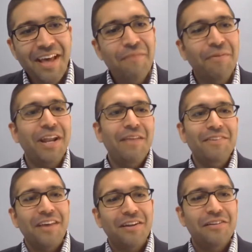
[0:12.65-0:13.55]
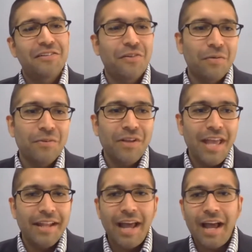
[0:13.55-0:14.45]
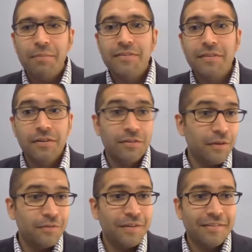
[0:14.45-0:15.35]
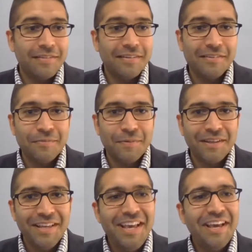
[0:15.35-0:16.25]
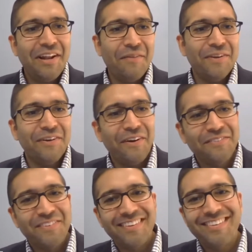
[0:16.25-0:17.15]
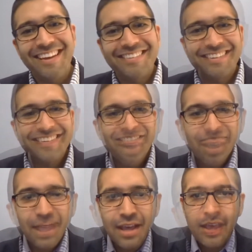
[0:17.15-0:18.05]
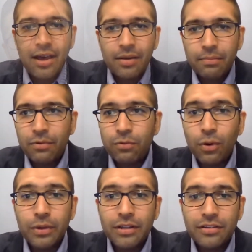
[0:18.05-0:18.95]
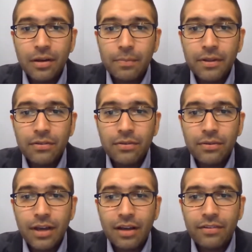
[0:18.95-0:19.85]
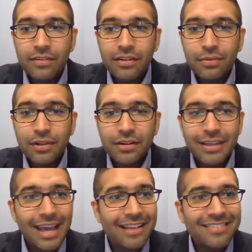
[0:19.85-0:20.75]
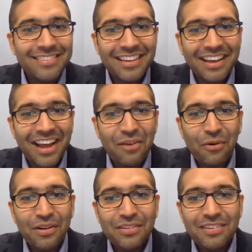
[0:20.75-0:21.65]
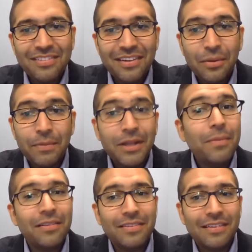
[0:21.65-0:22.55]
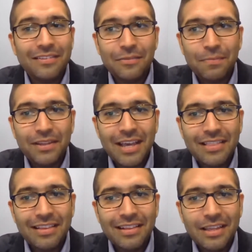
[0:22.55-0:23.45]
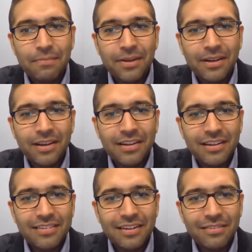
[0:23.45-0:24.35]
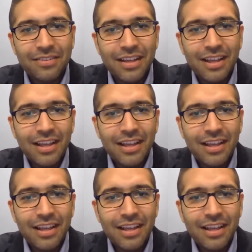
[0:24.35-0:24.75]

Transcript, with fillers: My name is Anand Sharma, and I'm a senior associate at CSSP, and I'll be your host for this session. Before we jump into conversation with our guests, uh, I wanted to share a bit about CSSP and the LEAP uh, initiative.